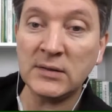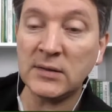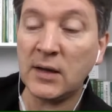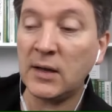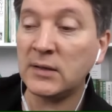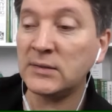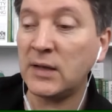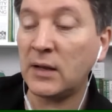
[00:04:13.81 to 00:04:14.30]

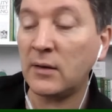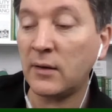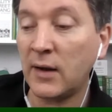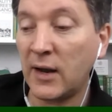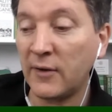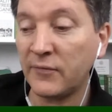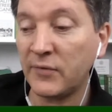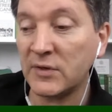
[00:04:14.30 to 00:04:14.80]
He'll find the
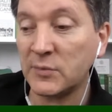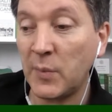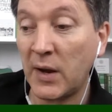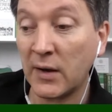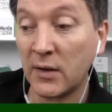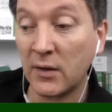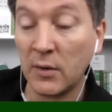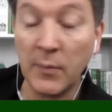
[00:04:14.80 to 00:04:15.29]
space
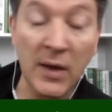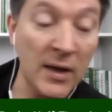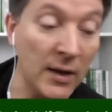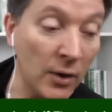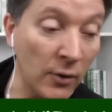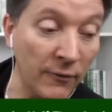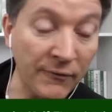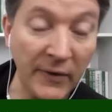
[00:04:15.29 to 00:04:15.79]
and
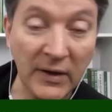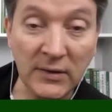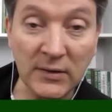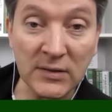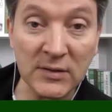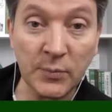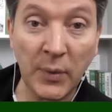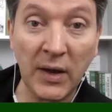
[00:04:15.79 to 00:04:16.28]
he'll get in
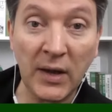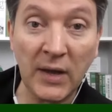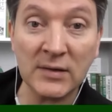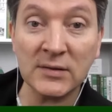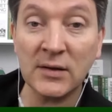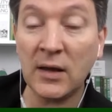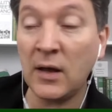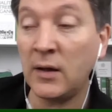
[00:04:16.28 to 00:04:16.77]
there, he'll get in
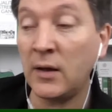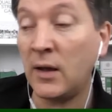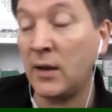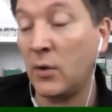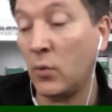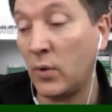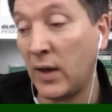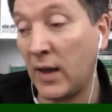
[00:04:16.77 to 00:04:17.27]
front of them as
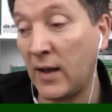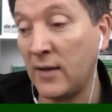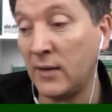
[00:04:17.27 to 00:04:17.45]
well,